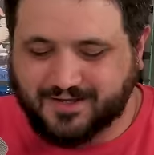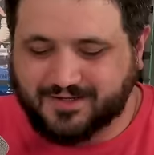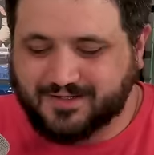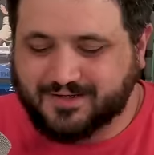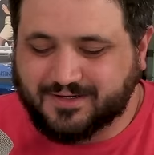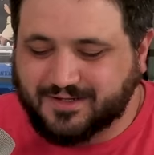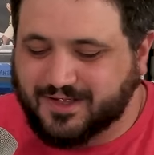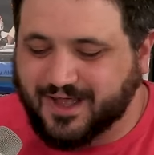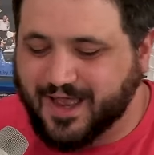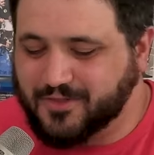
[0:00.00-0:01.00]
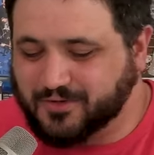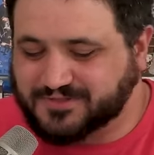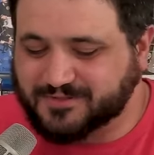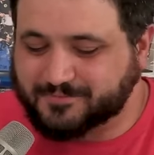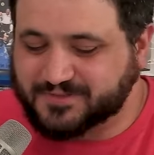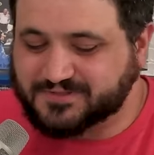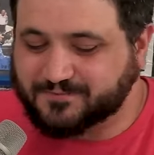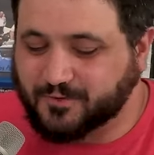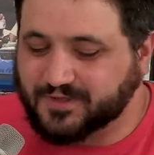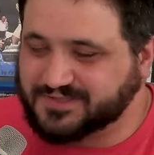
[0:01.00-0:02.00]
peoples. I looked up his
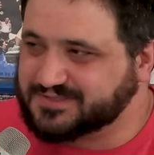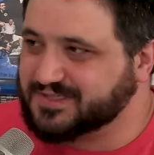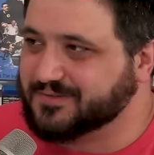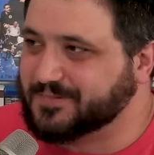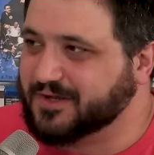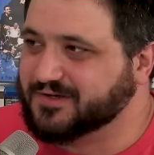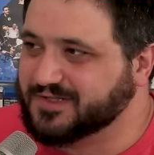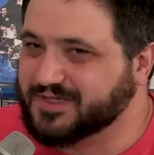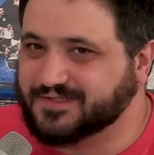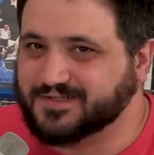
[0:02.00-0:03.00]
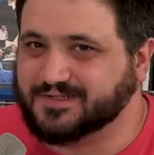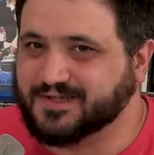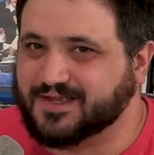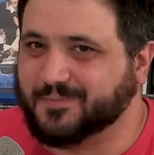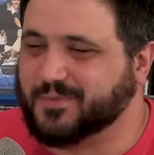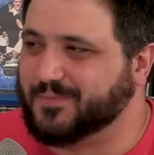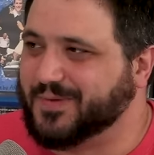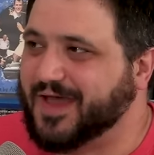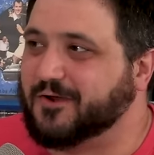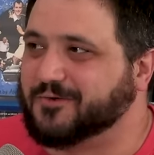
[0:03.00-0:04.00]
voice, and apparently he did a couple
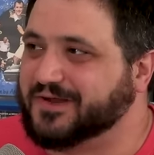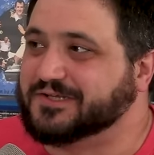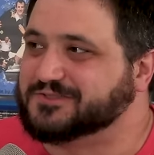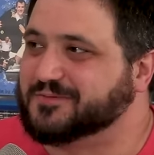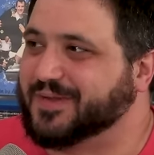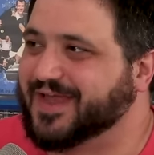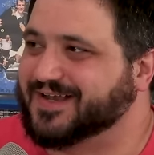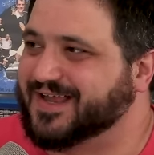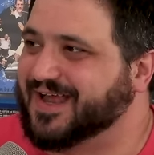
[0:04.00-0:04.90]
Power Ranger bad